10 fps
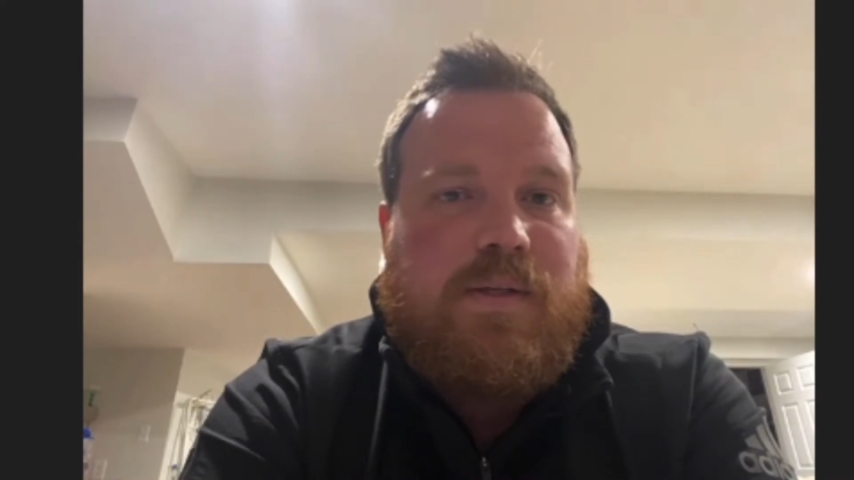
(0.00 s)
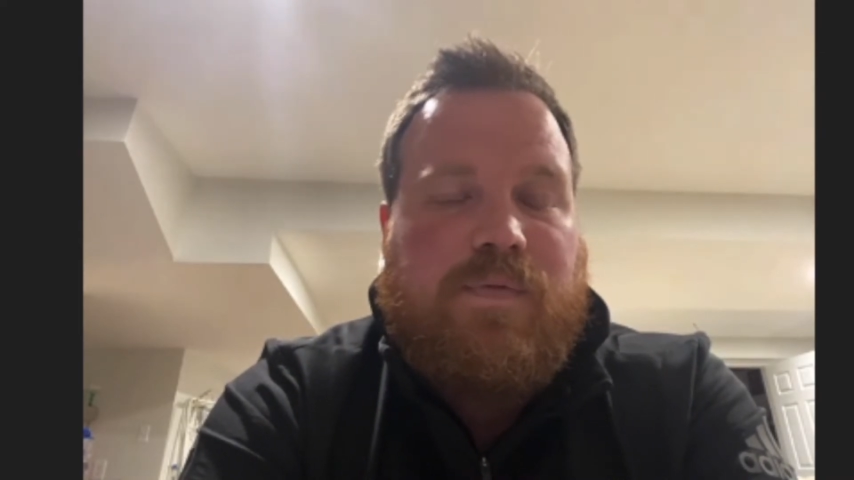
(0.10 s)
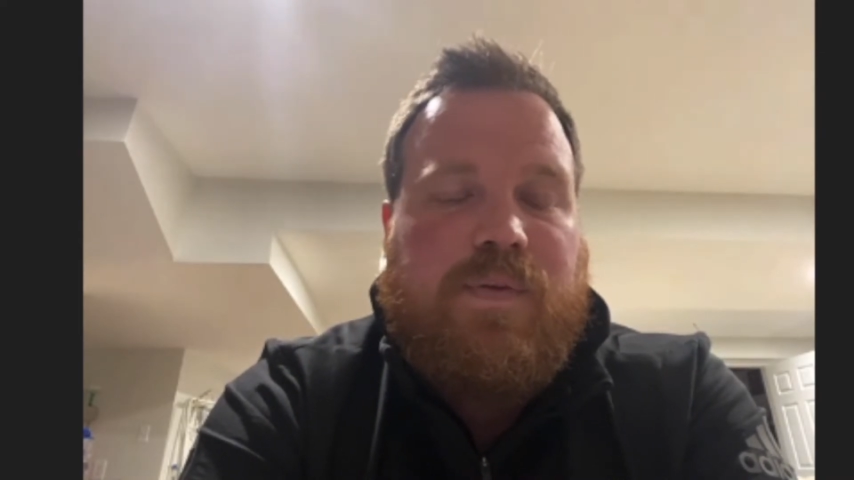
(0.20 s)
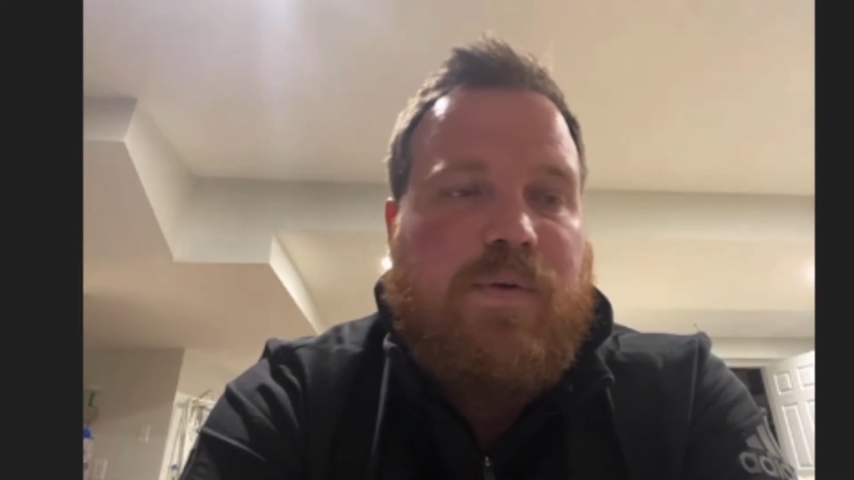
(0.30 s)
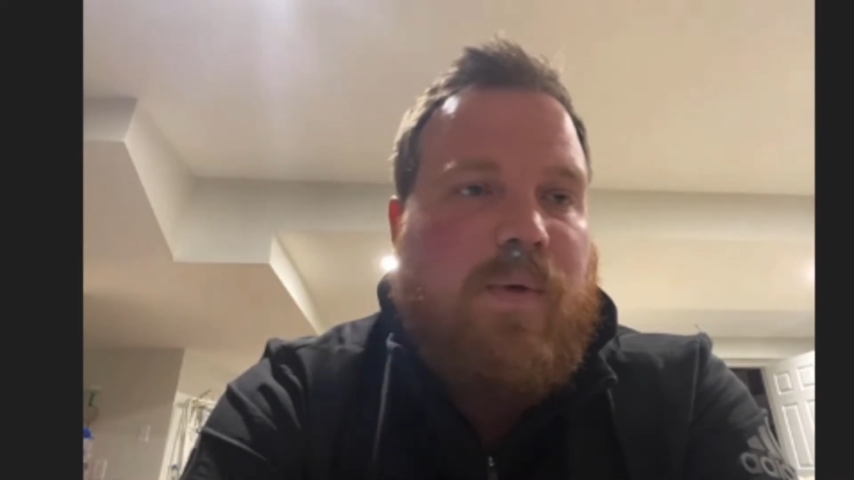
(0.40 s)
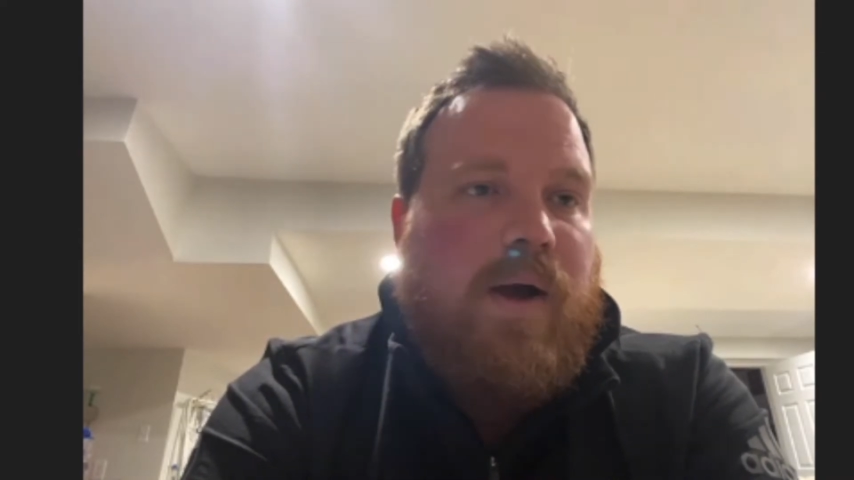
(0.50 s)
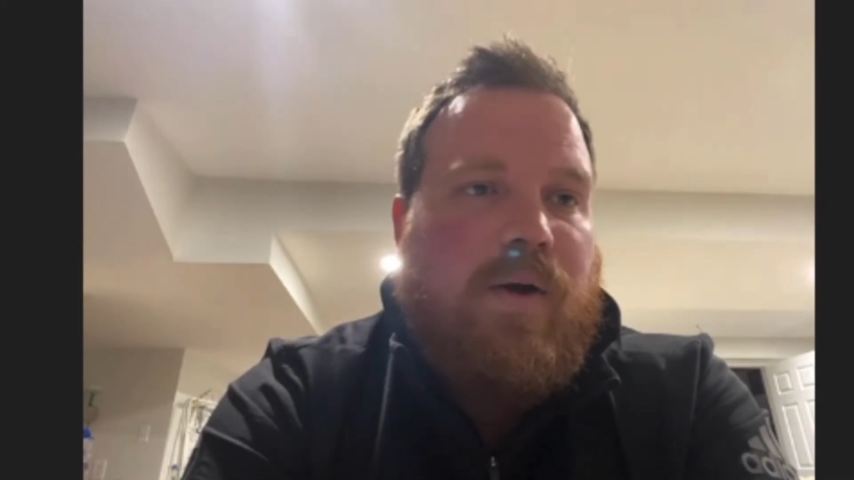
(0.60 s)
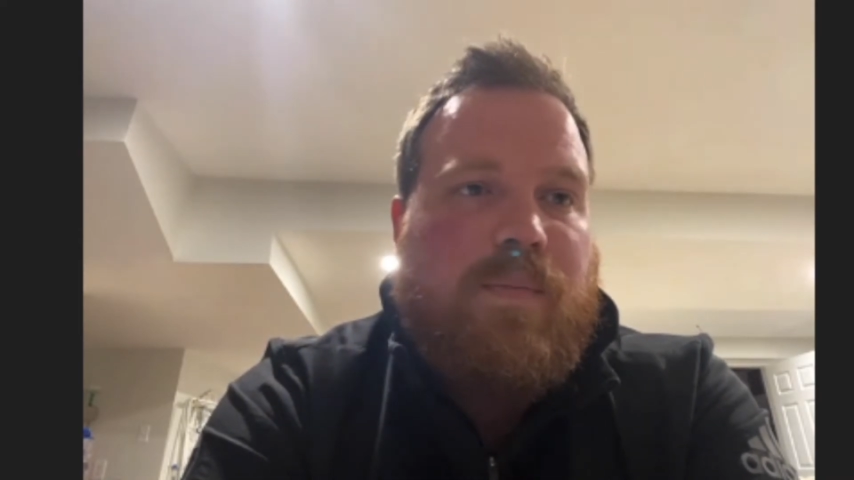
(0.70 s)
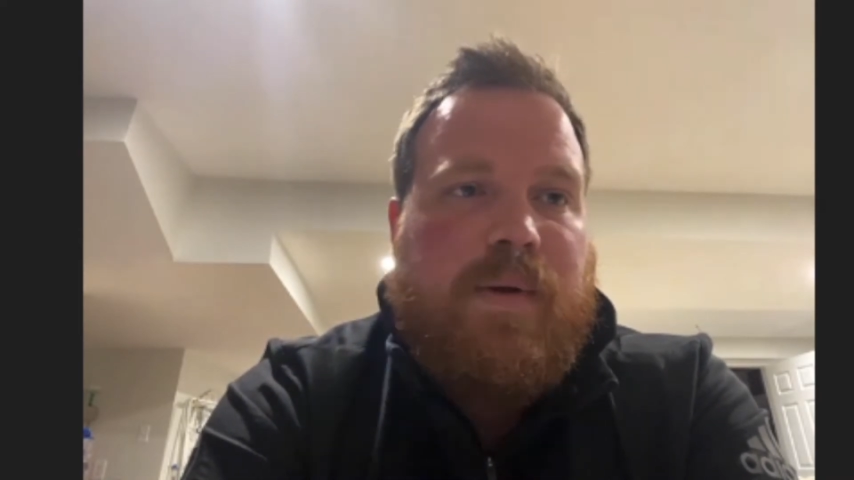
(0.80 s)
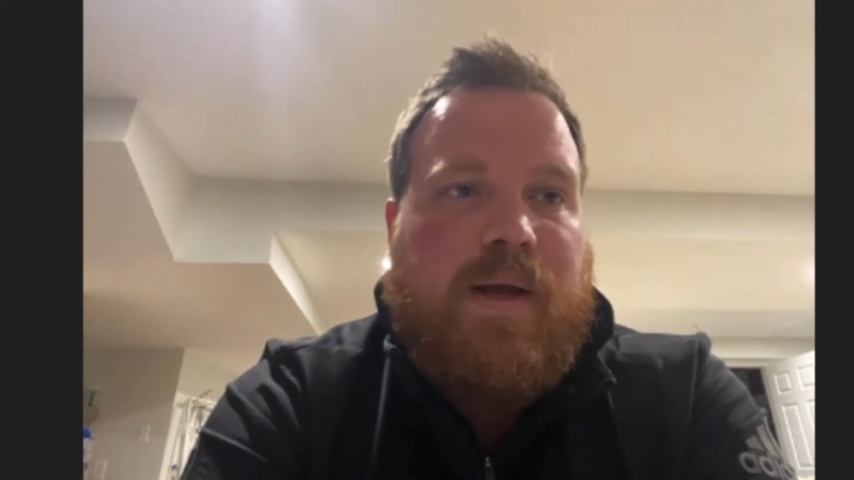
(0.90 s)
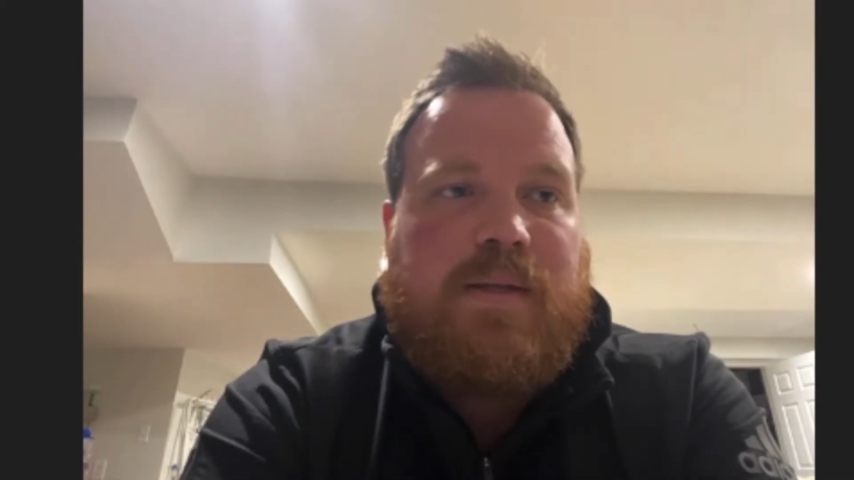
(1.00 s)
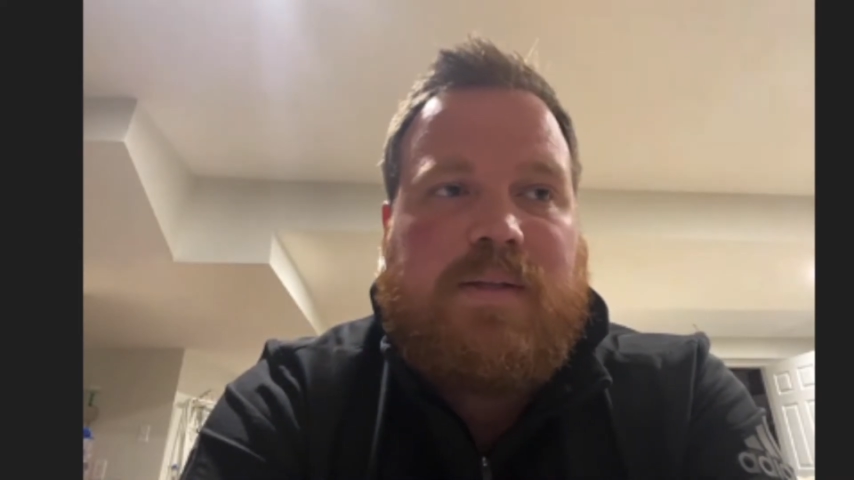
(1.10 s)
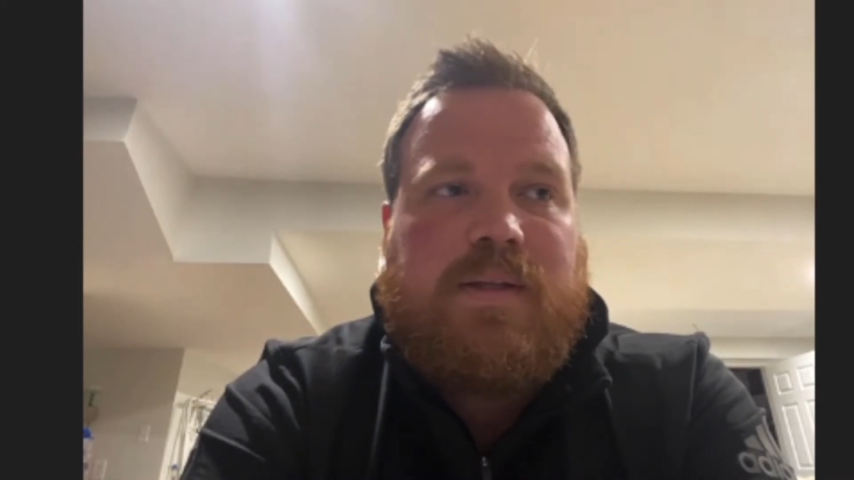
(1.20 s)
a few wide open nets.